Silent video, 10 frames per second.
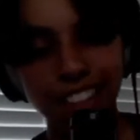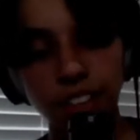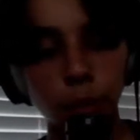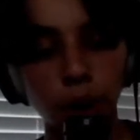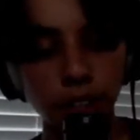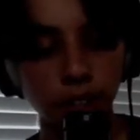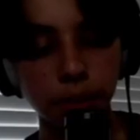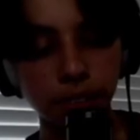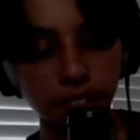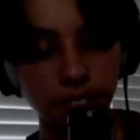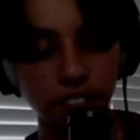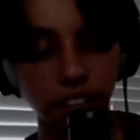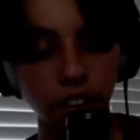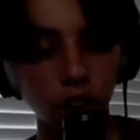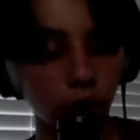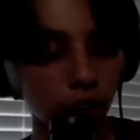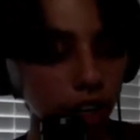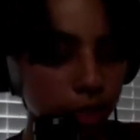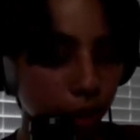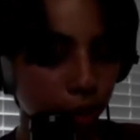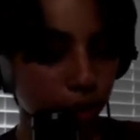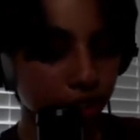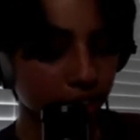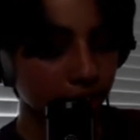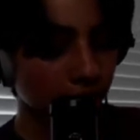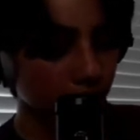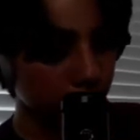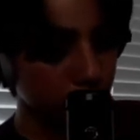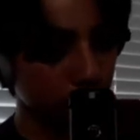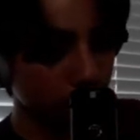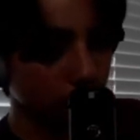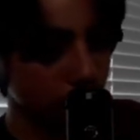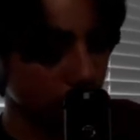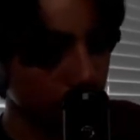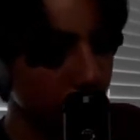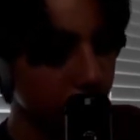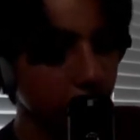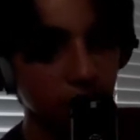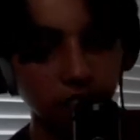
I didn't watch it, but it said like, oh, my craziest life experience or like racist